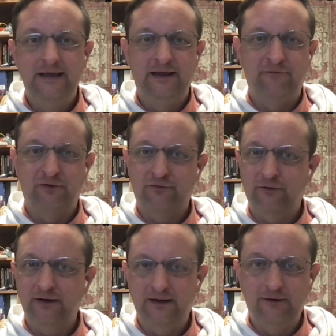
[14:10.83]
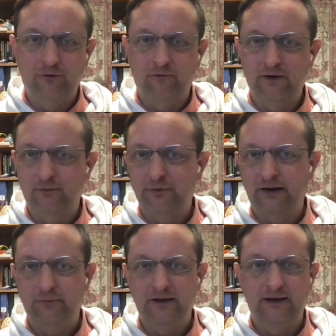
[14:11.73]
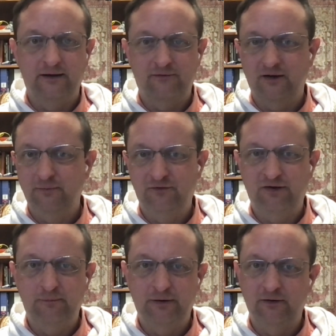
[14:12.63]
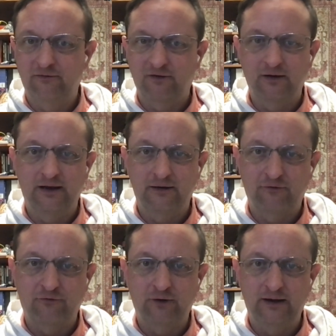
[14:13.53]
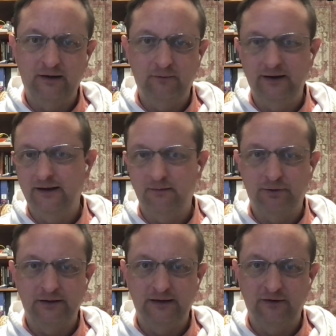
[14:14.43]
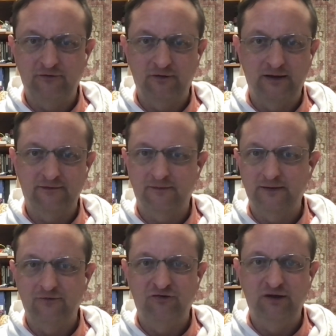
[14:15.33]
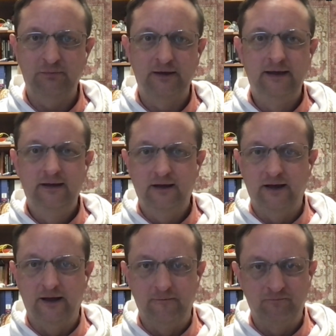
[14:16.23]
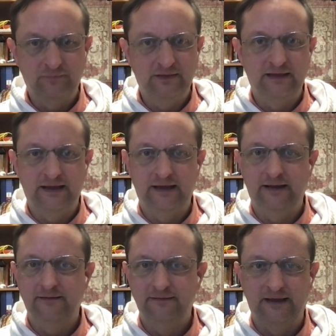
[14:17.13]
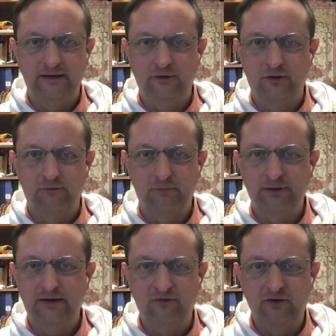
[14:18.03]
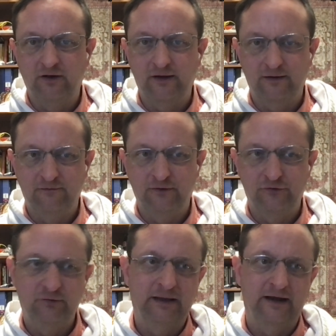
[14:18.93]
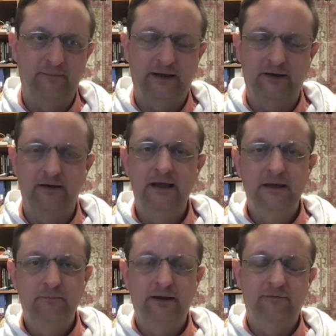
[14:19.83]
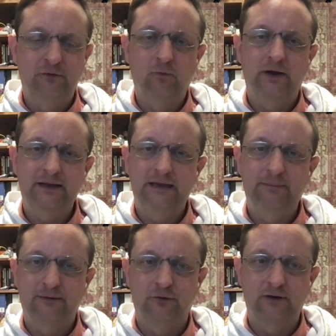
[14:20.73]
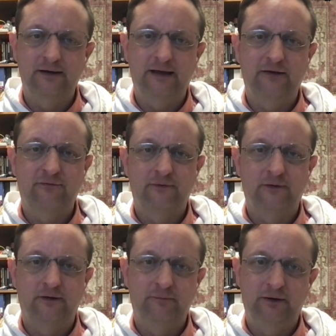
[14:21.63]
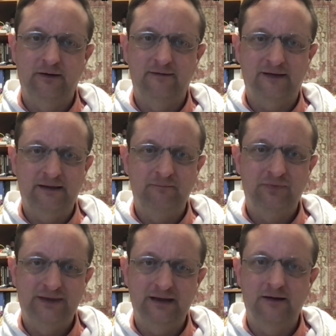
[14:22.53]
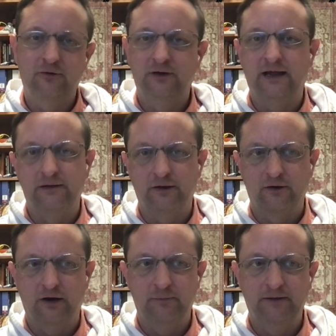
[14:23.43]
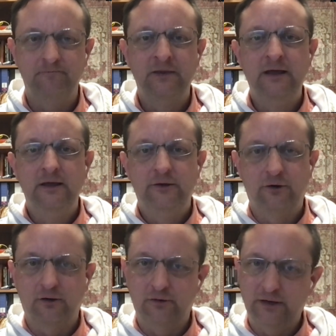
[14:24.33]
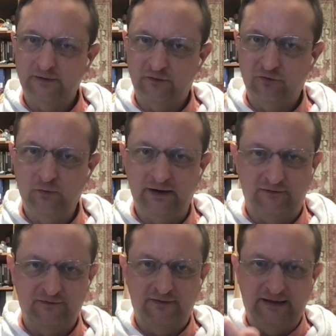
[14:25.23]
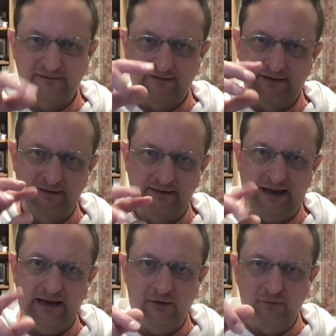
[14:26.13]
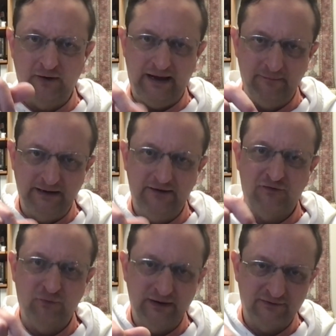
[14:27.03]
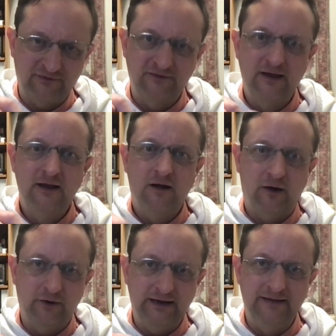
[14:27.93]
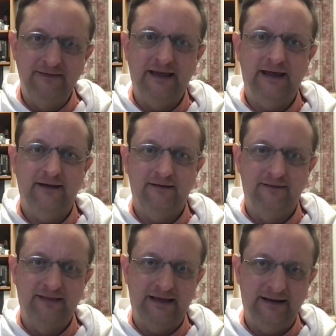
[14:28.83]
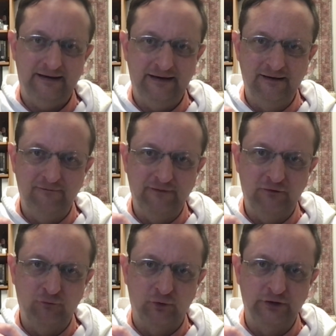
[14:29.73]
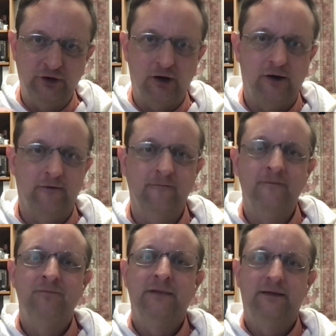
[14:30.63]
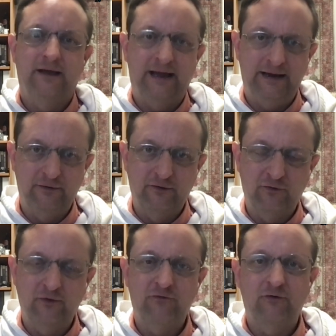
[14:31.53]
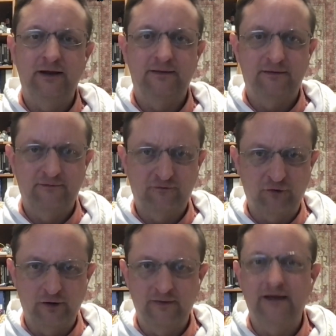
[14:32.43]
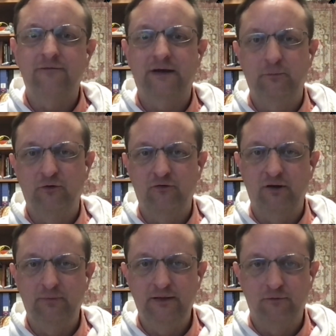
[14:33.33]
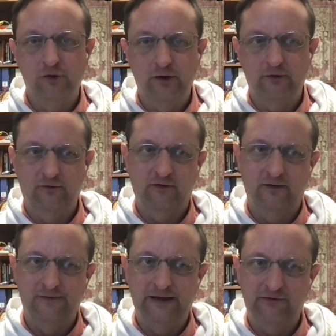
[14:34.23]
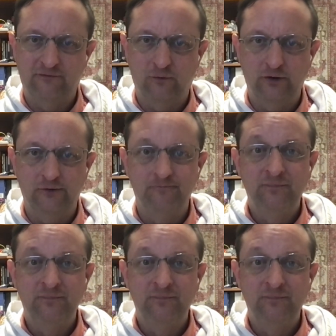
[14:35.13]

If you're throwing it into a rental property and it's going to be cheap and you're just going to get destroyed anyway, get a polyester, get something cheap that you can replace, and you're not going to feel too bad about it. But if you want to keep it looking nice for a long period of time, get a good nylon carpet. You're going to look at the twist. That's how many twists are in that individual yarn. The higher the twist rate, the stronger that fiber is going to be, the longer it's going to last for you.